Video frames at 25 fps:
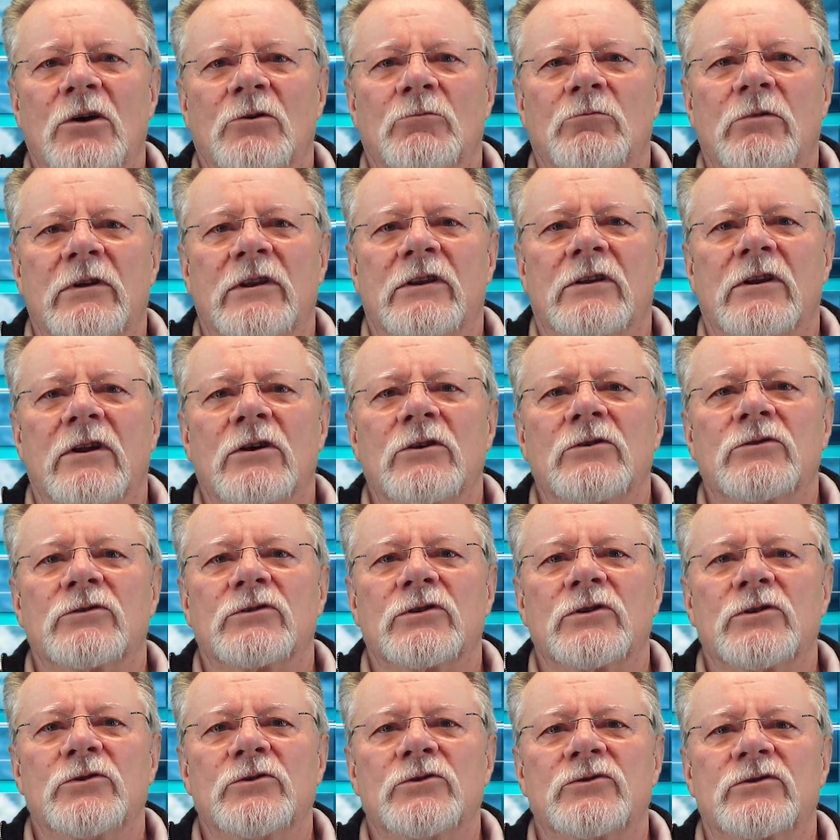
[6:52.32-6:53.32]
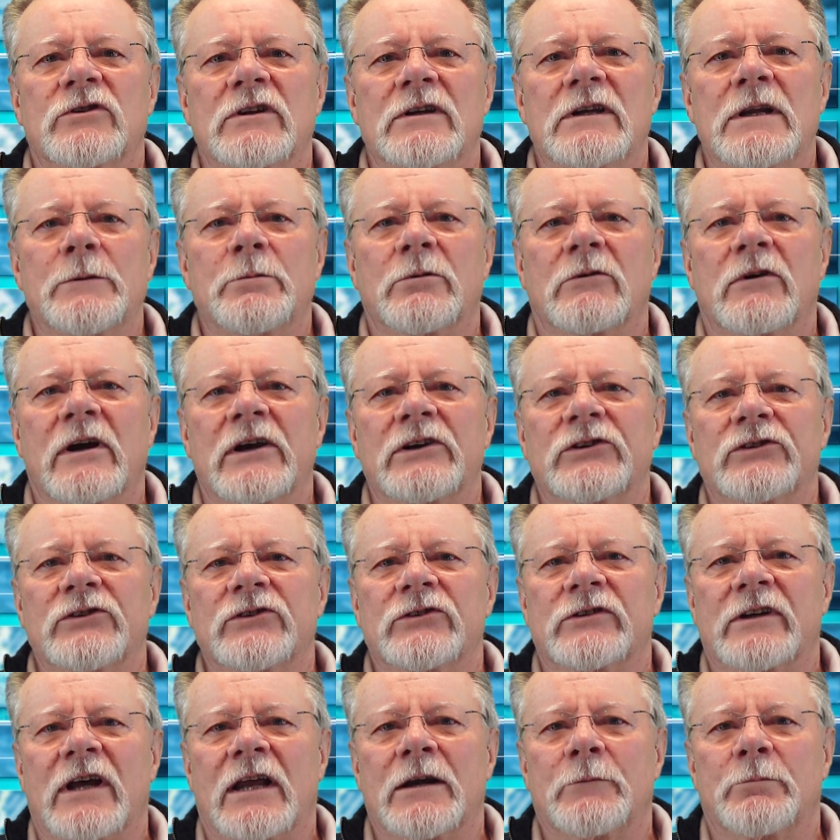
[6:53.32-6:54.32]
with those whose
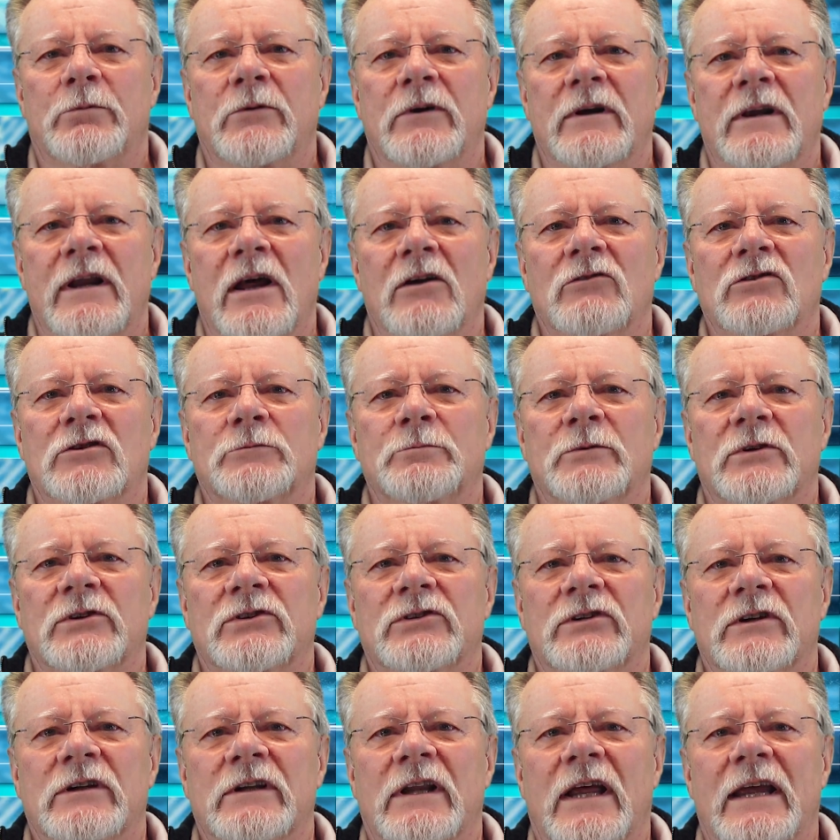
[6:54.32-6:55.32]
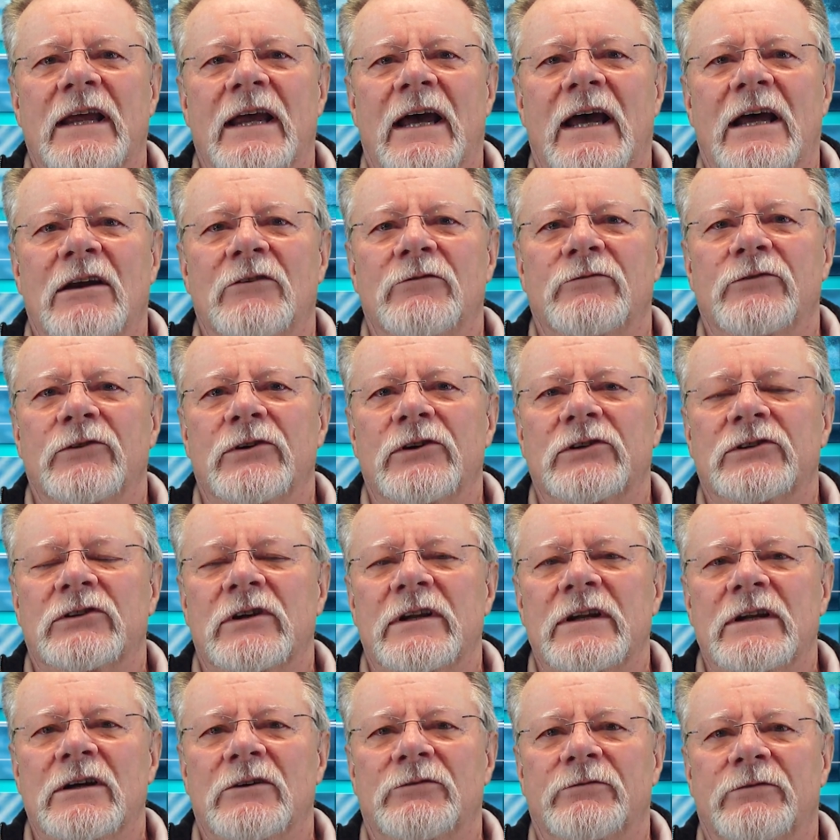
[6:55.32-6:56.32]
deliberations and pronouncements they
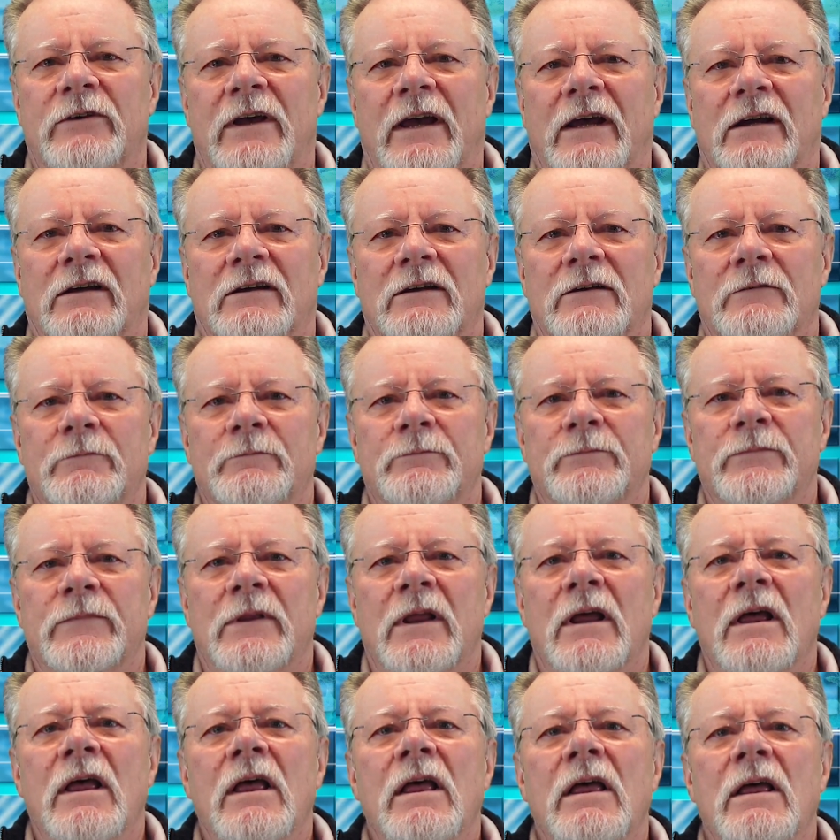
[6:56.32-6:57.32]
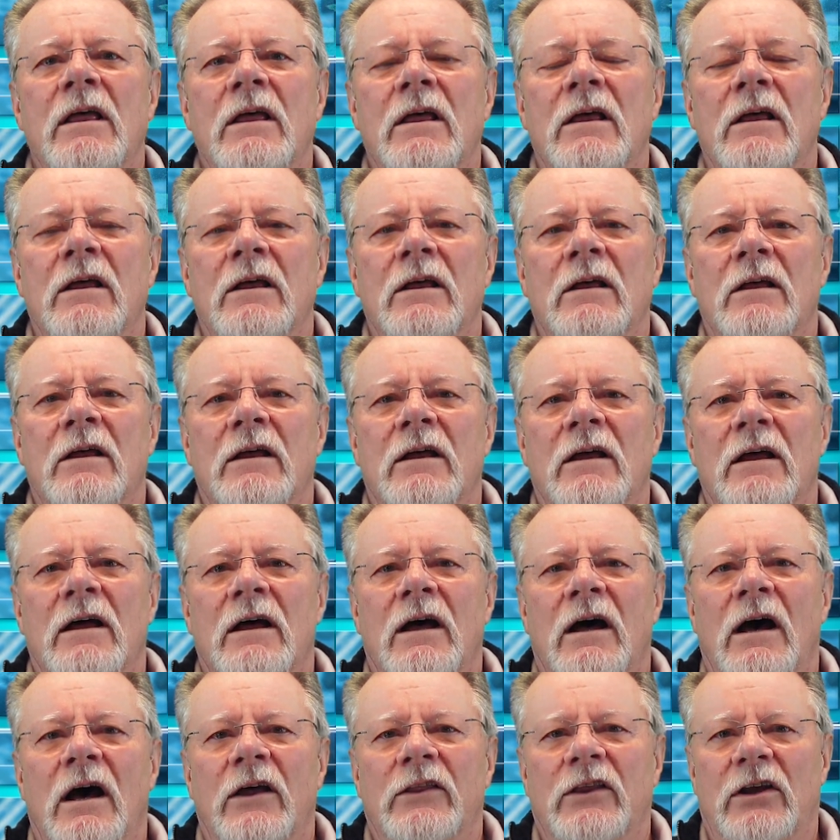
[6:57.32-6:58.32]
adversely affect.
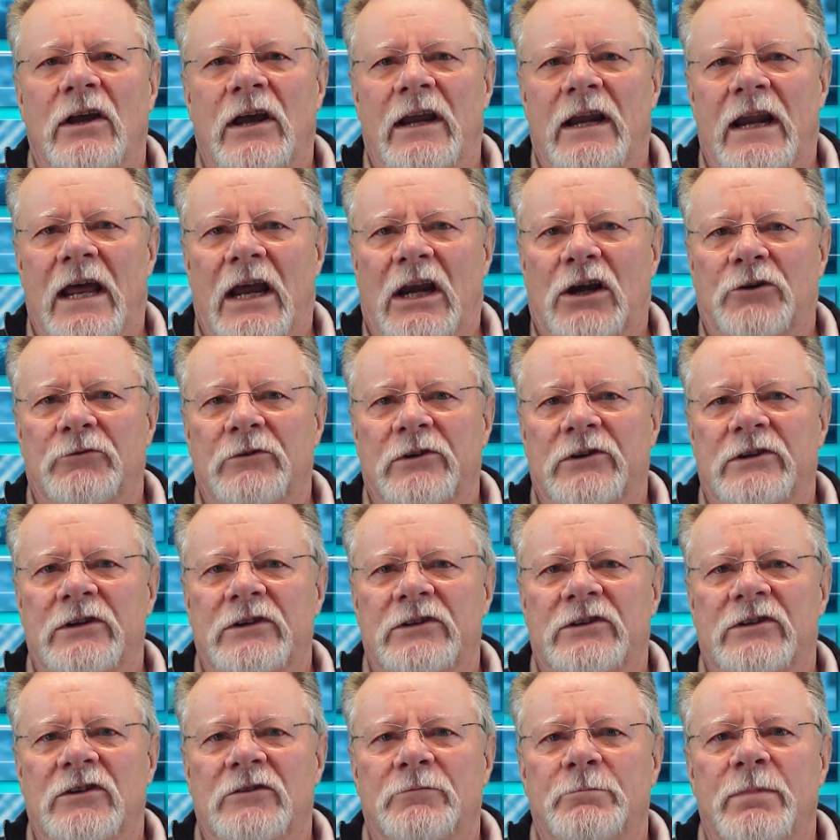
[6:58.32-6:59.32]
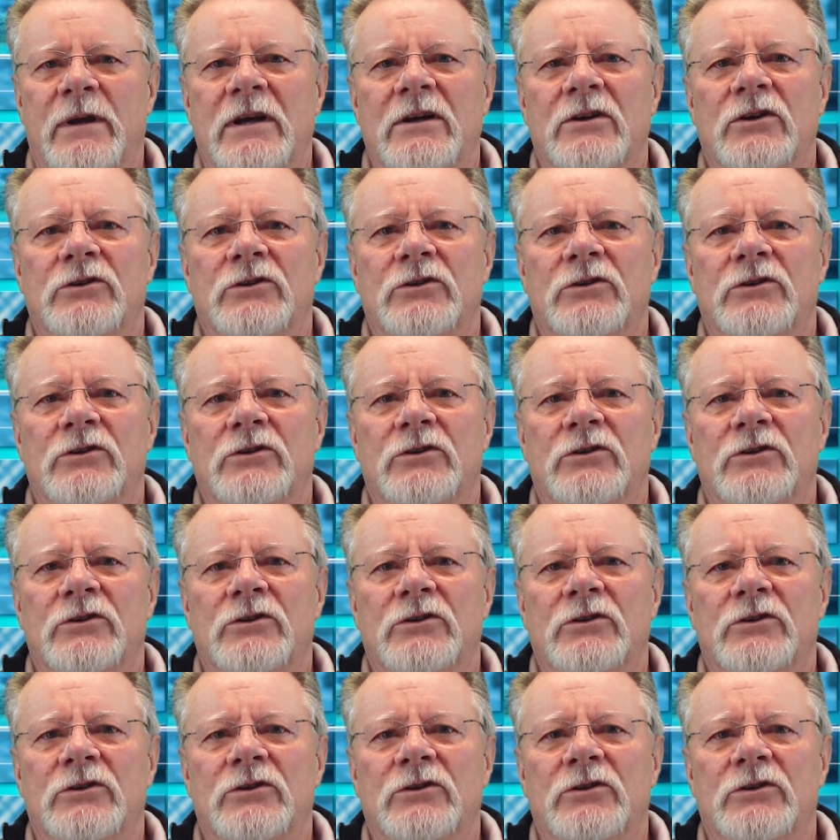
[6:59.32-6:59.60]
Other inaccuracies have been